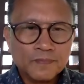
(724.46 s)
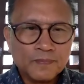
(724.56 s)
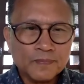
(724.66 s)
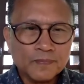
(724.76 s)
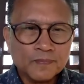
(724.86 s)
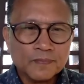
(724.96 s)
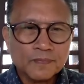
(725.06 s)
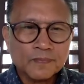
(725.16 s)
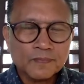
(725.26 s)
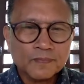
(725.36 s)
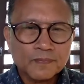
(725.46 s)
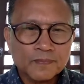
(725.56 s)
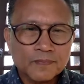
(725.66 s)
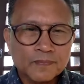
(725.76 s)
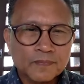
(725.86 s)

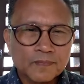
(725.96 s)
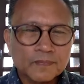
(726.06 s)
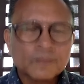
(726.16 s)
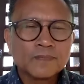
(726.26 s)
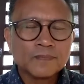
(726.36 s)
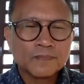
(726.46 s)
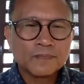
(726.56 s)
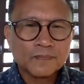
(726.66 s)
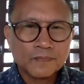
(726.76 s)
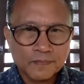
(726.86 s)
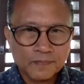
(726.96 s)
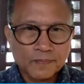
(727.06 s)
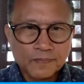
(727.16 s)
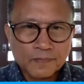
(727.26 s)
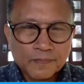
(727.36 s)

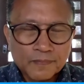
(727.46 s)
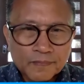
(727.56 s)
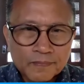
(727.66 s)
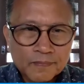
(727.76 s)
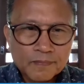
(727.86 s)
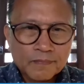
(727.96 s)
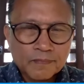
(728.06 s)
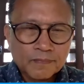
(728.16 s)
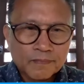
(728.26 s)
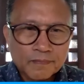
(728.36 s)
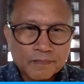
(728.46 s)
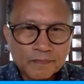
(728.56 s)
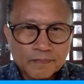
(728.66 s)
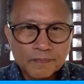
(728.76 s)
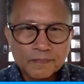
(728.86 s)

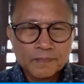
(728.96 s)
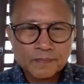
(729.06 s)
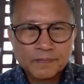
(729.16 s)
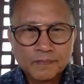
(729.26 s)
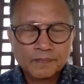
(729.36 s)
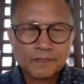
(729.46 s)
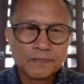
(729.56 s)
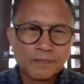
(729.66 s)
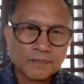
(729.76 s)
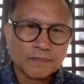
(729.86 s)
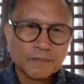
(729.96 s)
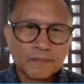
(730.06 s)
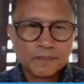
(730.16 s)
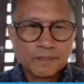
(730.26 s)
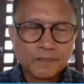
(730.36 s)

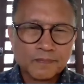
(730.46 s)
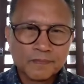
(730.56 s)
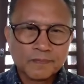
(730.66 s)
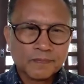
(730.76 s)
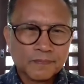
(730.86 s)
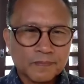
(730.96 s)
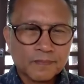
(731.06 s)
No words are spoken by the person on screen.